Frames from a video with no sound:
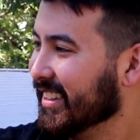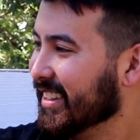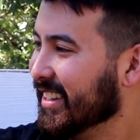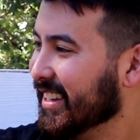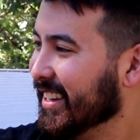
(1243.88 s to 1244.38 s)

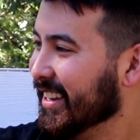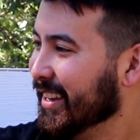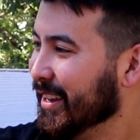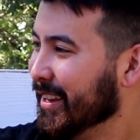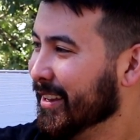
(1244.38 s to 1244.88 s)

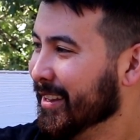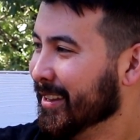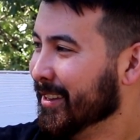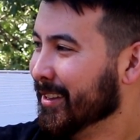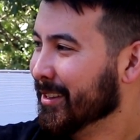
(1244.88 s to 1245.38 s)

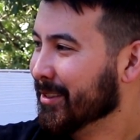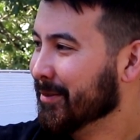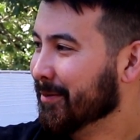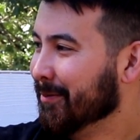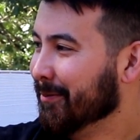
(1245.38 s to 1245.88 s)

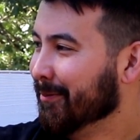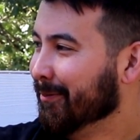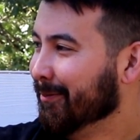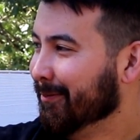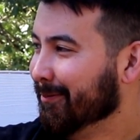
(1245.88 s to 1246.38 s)

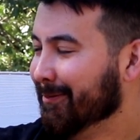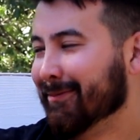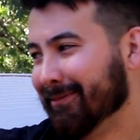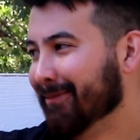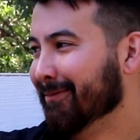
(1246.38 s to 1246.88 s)

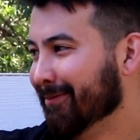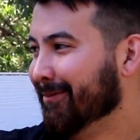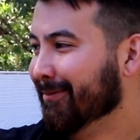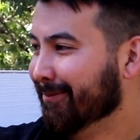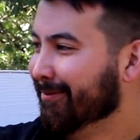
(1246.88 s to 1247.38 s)

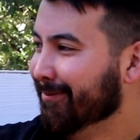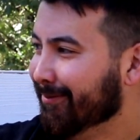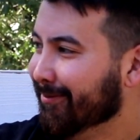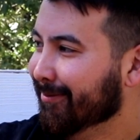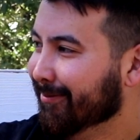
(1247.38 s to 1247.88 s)

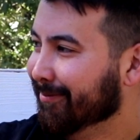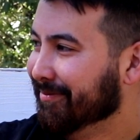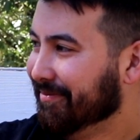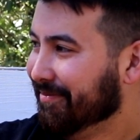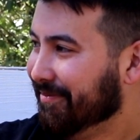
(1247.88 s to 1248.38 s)

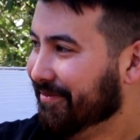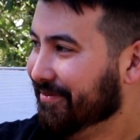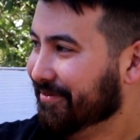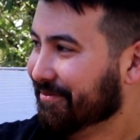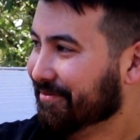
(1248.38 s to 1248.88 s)

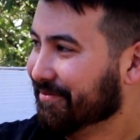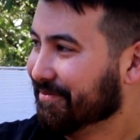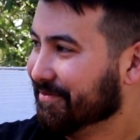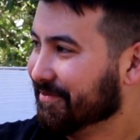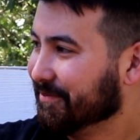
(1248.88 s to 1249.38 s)

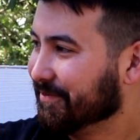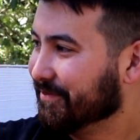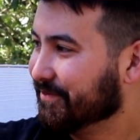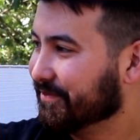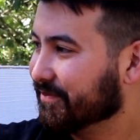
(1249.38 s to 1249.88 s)

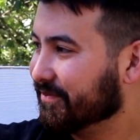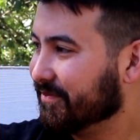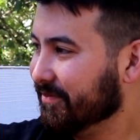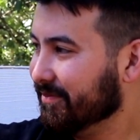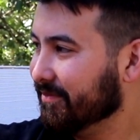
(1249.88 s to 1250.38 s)
The person shown says nothing.